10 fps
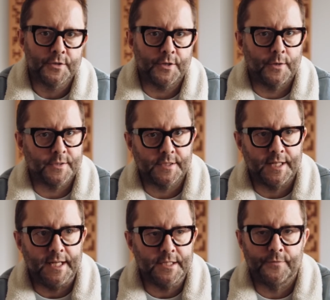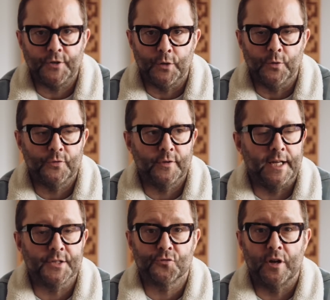Sonos' ease of use,
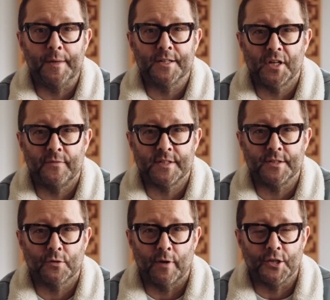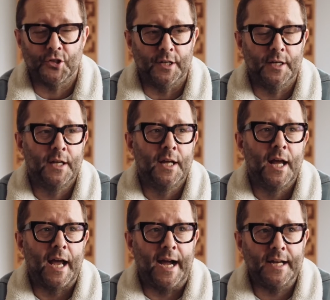its streaming service integration,
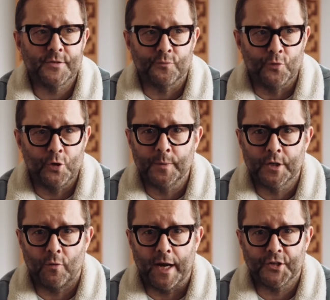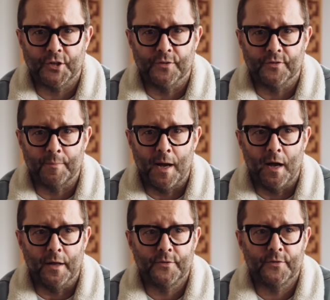and its room correction
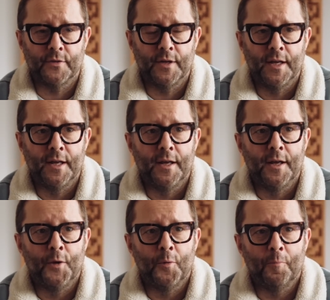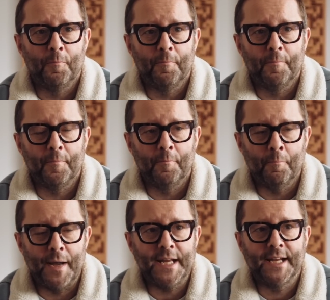smarts
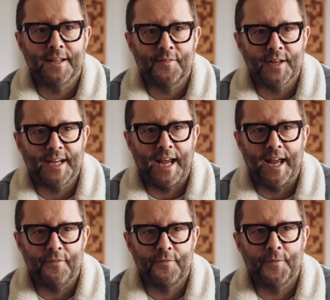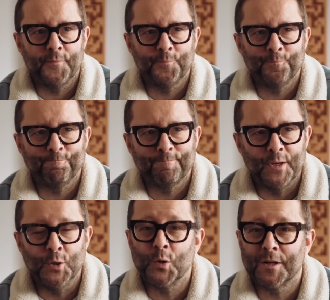make the KEF
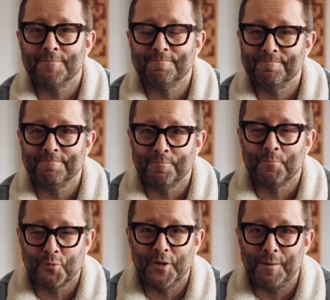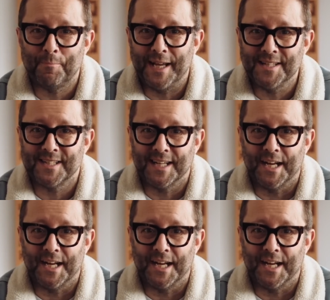look pretty basic,